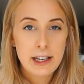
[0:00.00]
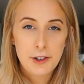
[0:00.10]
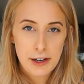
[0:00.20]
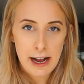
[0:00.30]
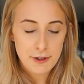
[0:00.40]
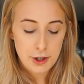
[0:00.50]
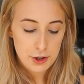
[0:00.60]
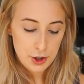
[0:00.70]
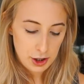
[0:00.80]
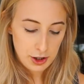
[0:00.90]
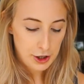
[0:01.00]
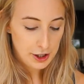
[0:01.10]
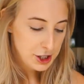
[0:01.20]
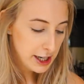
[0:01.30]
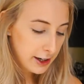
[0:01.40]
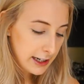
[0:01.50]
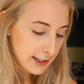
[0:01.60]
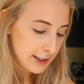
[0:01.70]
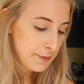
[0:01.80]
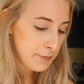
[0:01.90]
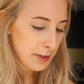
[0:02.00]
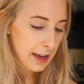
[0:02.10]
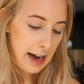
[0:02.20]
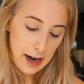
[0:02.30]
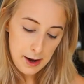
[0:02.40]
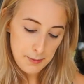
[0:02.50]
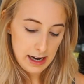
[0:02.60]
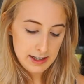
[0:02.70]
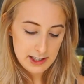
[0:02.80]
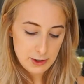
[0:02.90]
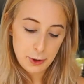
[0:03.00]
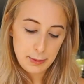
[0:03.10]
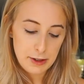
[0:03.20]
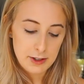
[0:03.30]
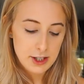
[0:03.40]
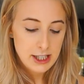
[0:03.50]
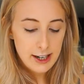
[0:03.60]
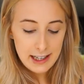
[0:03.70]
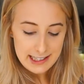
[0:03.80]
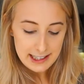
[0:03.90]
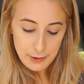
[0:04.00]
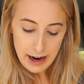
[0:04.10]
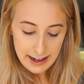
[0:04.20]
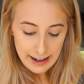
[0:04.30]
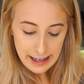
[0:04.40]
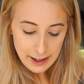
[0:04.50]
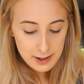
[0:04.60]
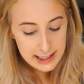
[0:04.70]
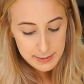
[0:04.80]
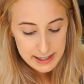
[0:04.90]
you don't have to use chocolate coated cherries. I just thought because cherries are quite a Christmas